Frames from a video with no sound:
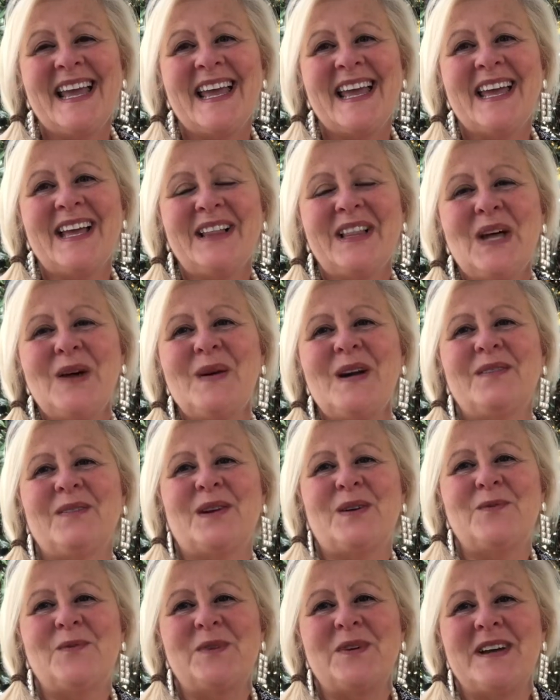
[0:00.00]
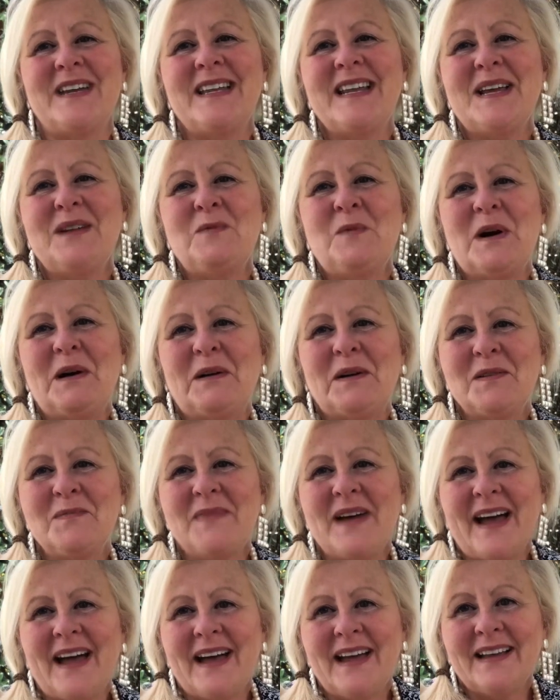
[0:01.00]
Hello everyone and welcome
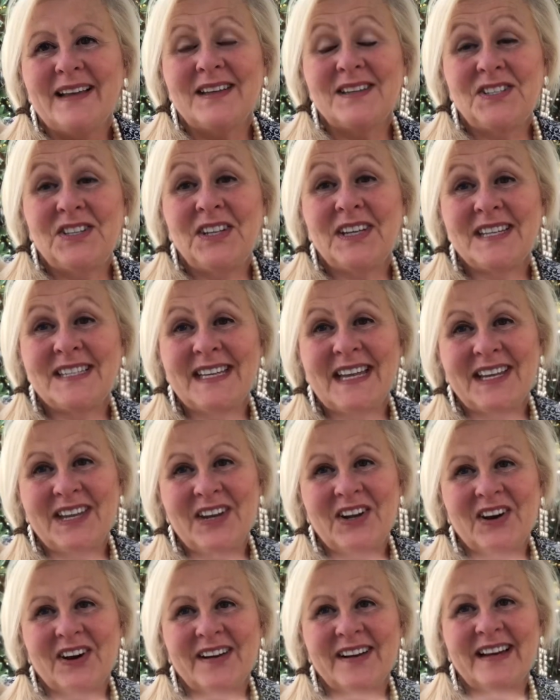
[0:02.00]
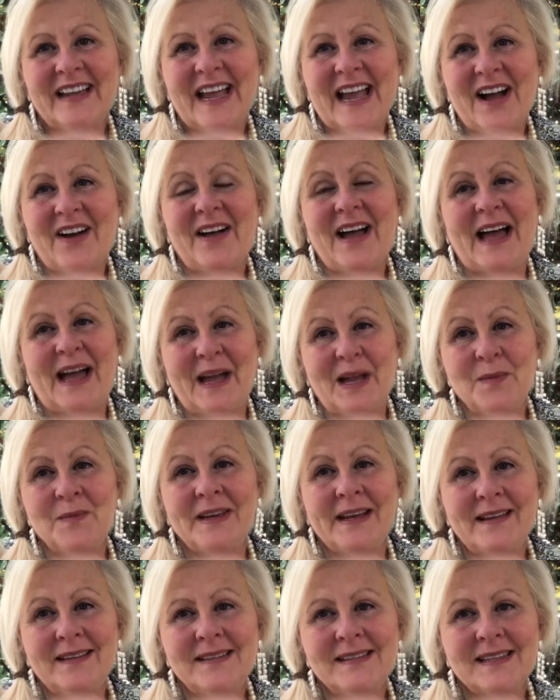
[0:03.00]
back to Kentucky Garden Gal. I'm
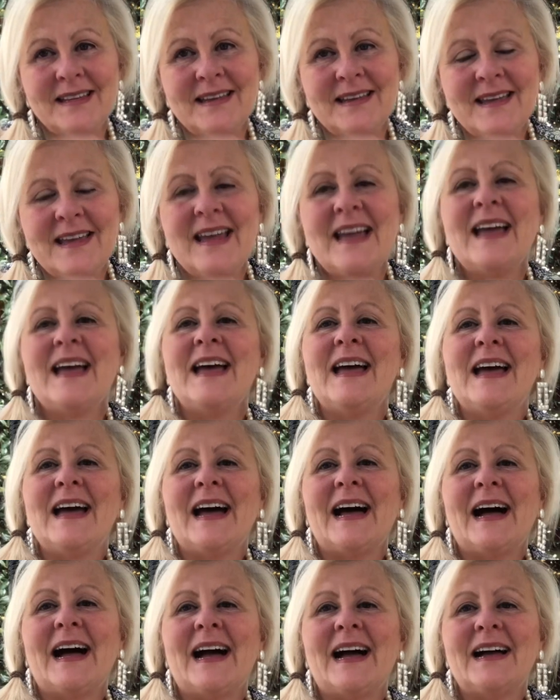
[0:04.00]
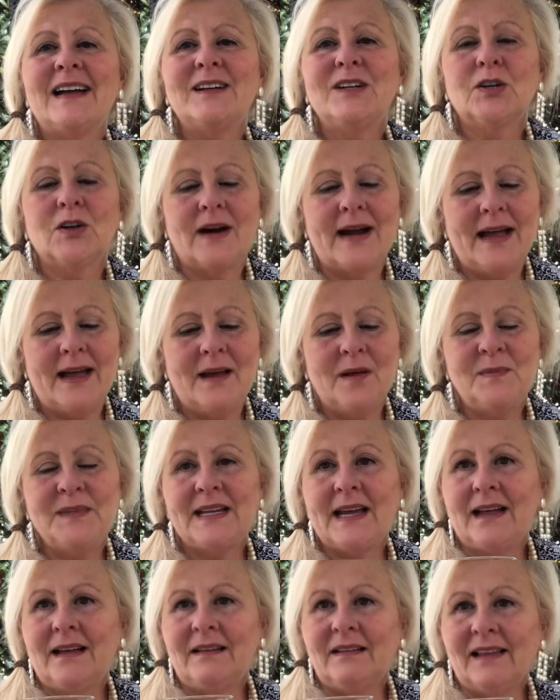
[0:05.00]
Nancy. I grabbed
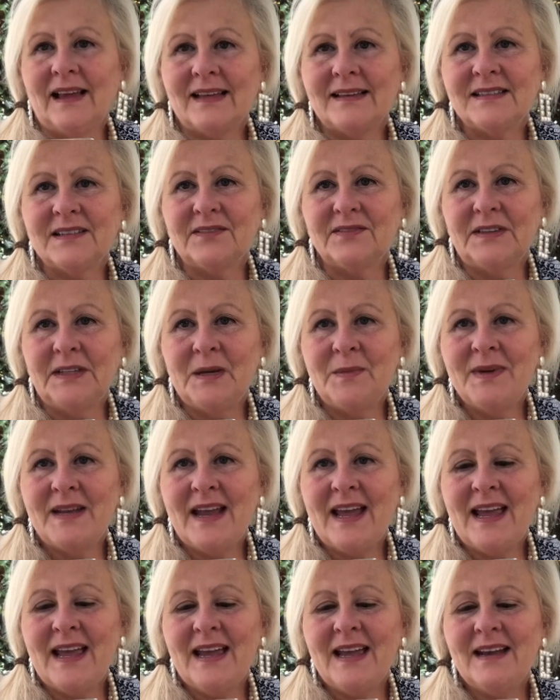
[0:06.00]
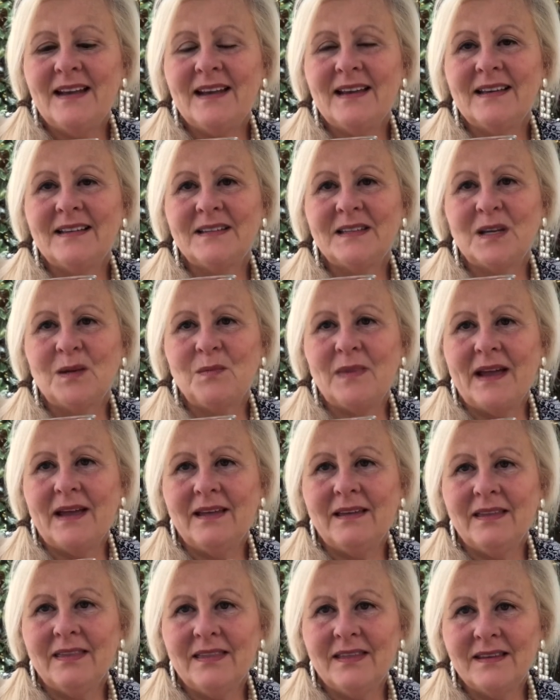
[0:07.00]
a glass of lemonade to
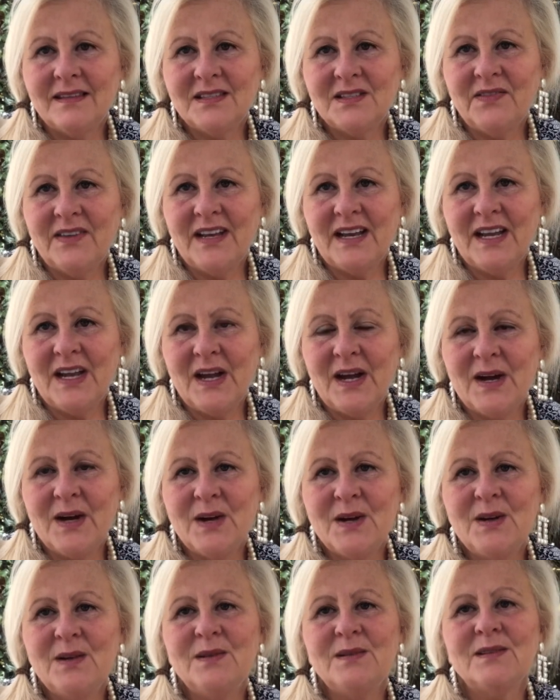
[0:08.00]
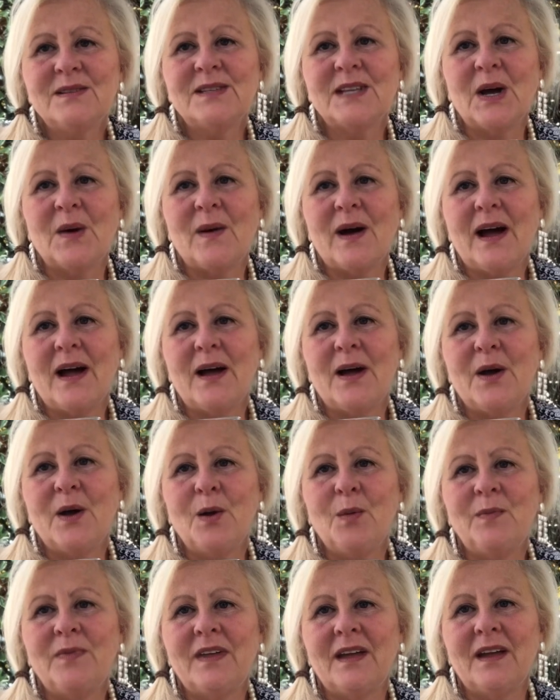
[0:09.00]
make this video, so I
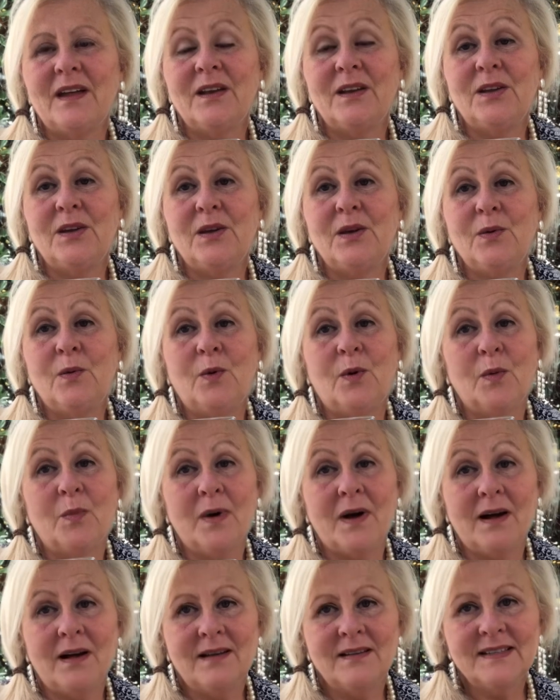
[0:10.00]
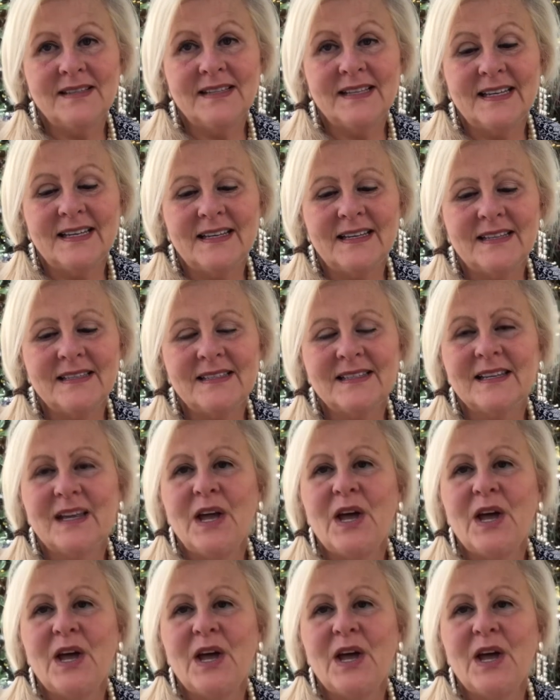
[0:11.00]
hope that you will pause this,